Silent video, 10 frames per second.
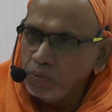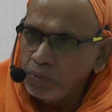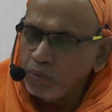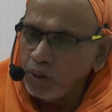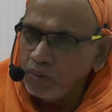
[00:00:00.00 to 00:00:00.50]

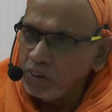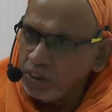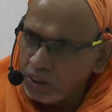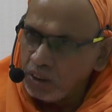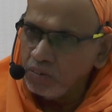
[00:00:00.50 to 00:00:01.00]
people have
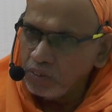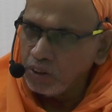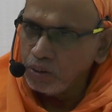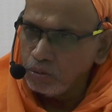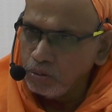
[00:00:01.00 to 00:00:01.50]
agenda for
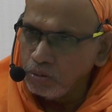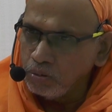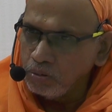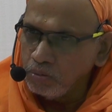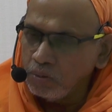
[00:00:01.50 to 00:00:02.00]
the
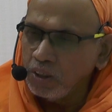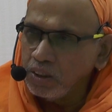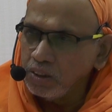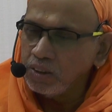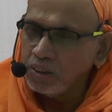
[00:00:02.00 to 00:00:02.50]
Guru,
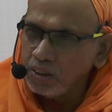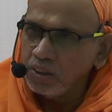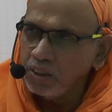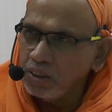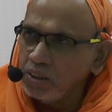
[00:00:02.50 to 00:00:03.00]

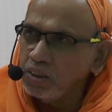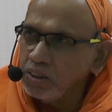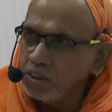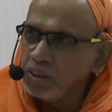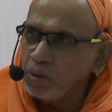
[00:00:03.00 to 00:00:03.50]

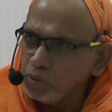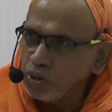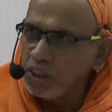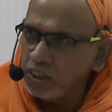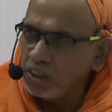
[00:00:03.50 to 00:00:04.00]
it
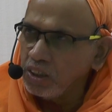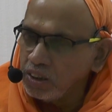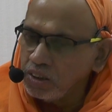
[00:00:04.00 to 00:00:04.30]
comes like that.